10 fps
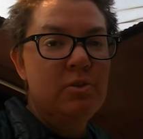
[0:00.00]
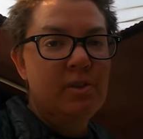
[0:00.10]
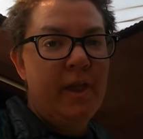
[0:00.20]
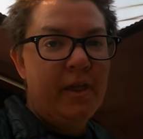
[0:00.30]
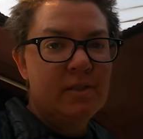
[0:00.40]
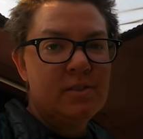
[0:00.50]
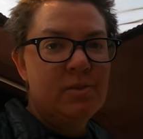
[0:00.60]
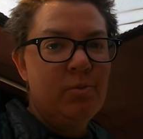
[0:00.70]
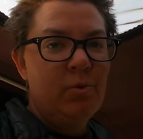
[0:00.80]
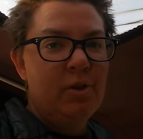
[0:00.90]
to
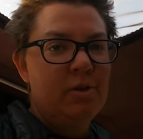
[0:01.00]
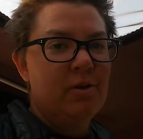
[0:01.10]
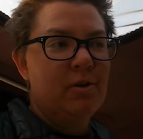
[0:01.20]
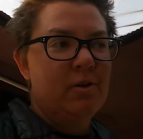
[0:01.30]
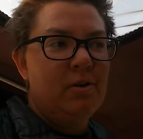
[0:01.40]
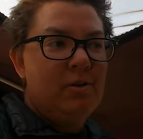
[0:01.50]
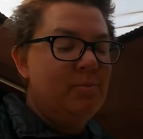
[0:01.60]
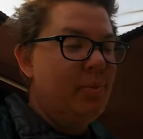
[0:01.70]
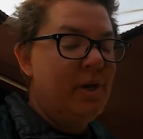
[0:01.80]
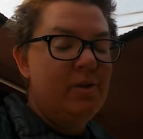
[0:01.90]
that when
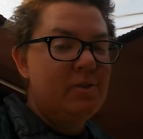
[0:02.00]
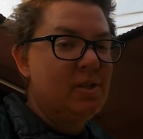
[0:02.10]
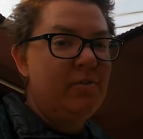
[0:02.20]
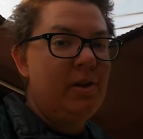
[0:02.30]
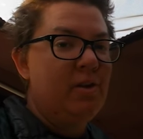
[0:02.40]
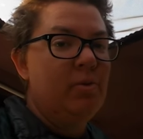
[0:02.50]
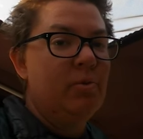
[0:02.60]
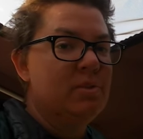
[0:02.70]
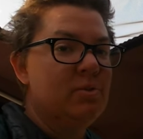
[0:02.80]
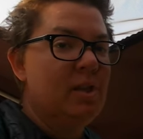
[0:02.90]
you're by yourself out here
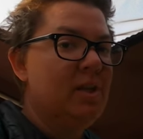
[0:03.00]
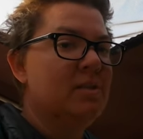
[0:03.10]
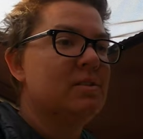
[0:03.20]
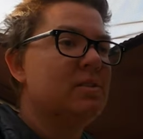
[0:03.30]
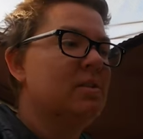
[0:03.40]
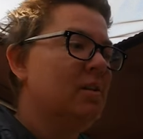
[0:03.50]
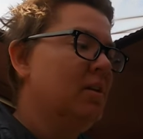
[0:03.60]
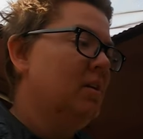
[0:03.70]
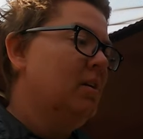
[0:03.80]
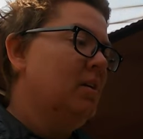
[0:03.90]
with two kids.
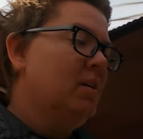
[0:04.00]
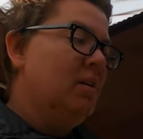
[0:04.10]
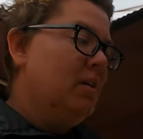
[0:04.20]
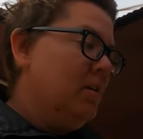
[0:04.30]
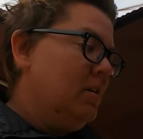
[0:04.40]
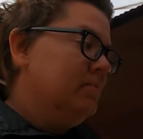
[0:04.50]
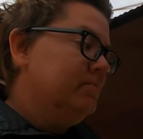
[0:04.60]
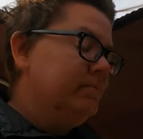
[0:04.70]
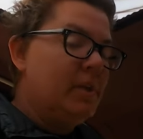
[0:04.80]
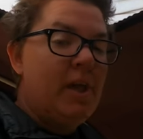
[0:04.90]

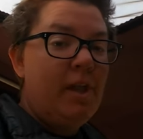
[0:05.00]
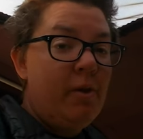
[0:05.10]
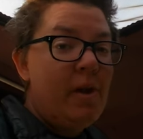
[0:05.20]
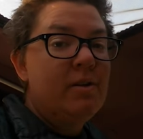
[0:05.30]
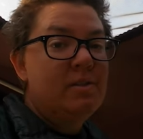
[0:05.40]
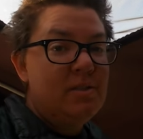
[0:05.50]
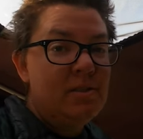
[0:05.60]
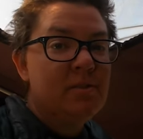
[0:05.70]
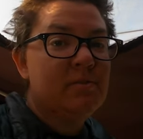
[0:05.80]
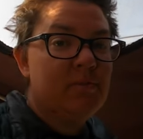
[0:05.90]
High ground
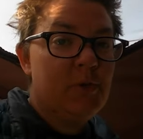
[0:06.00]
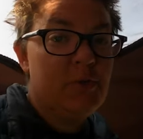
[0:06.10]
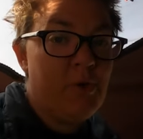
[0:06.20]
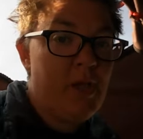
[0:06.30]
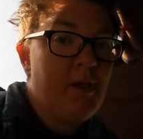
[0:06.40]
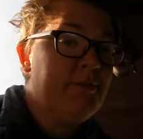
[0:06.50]
is what you want to